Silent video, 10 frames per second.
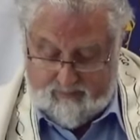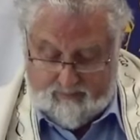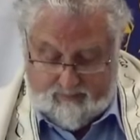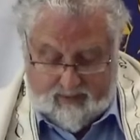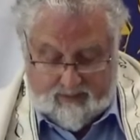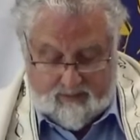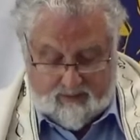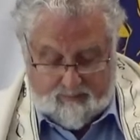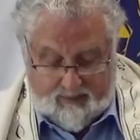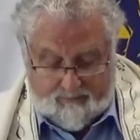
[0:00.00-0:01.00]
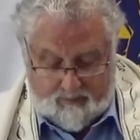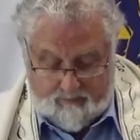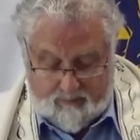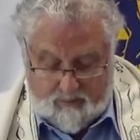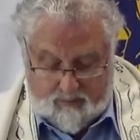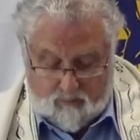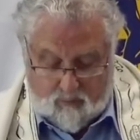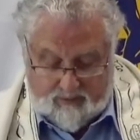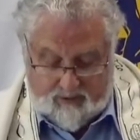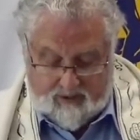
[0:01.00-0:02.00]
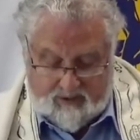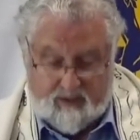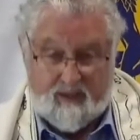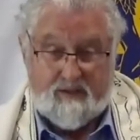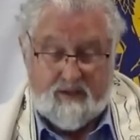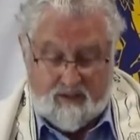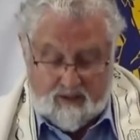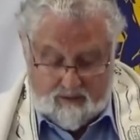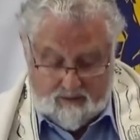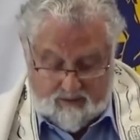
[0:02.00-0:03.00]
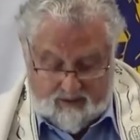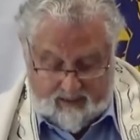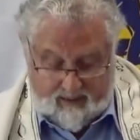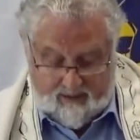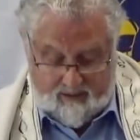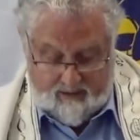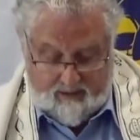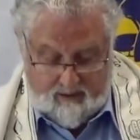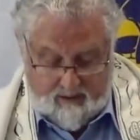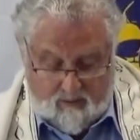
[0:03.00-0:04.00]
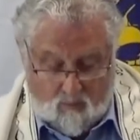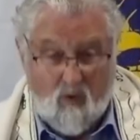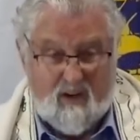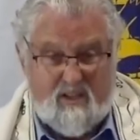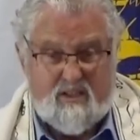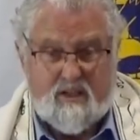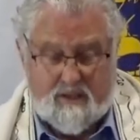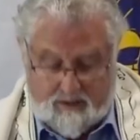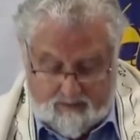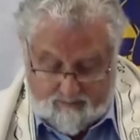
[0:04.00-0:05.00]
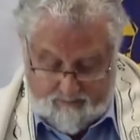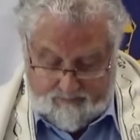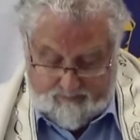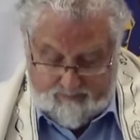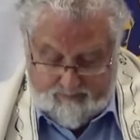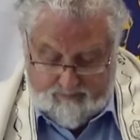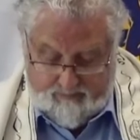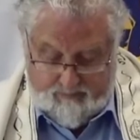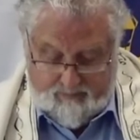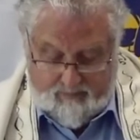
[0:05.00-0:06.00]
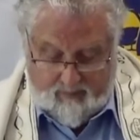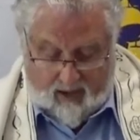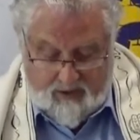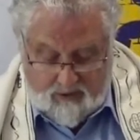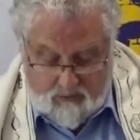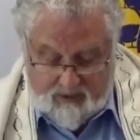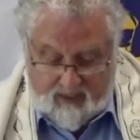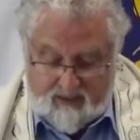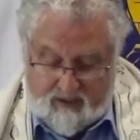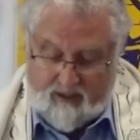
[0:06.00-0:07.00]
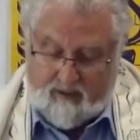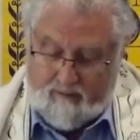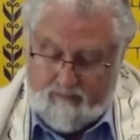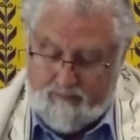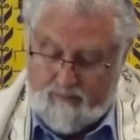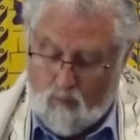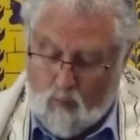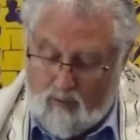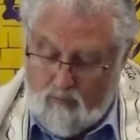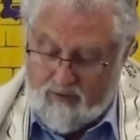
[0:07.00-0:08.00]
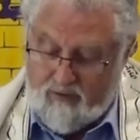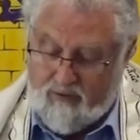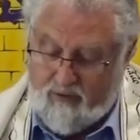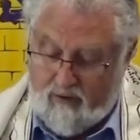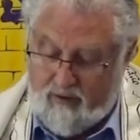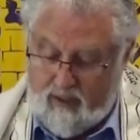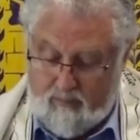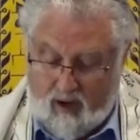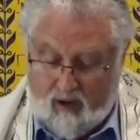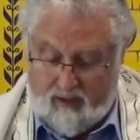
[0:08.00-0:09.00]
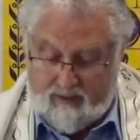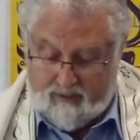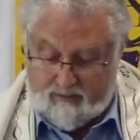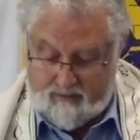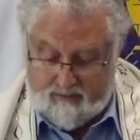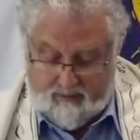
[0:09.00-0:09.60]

Next, the people who had witnessed the incident said, "What is this? A new teaching, one with authority behind it.